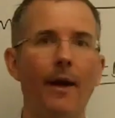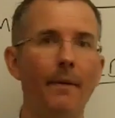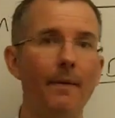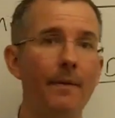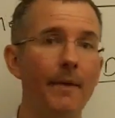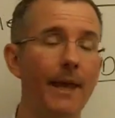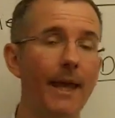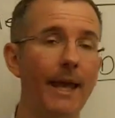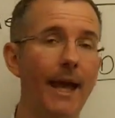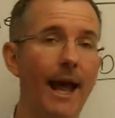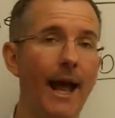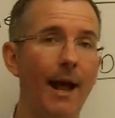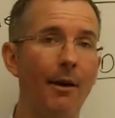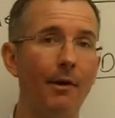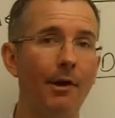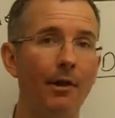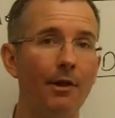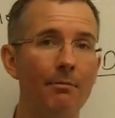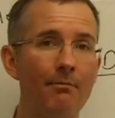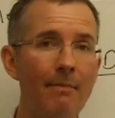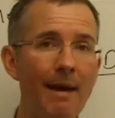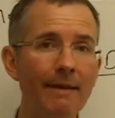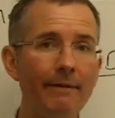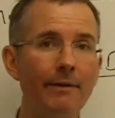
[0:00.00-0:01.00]
and the
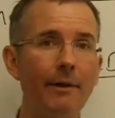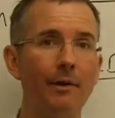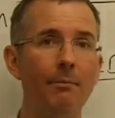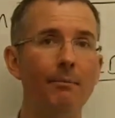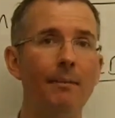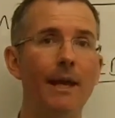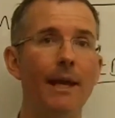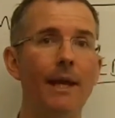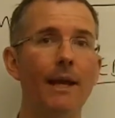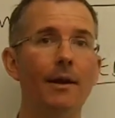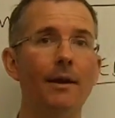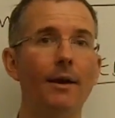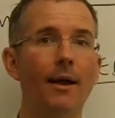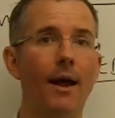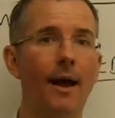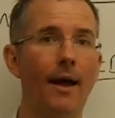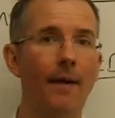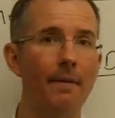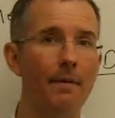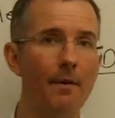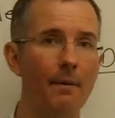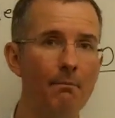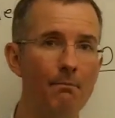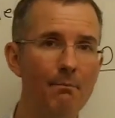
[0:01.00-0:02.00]
arithmetic mean
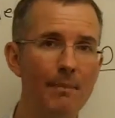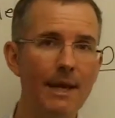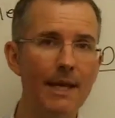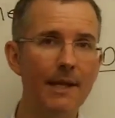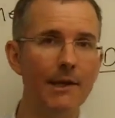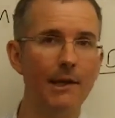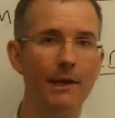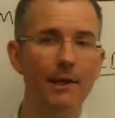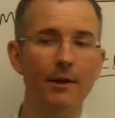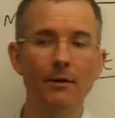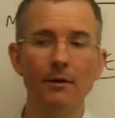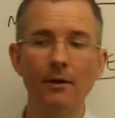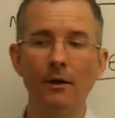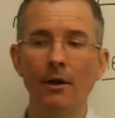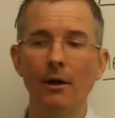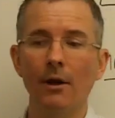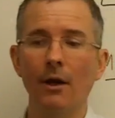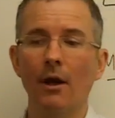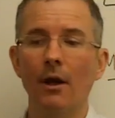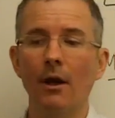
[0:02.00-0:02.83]
and the median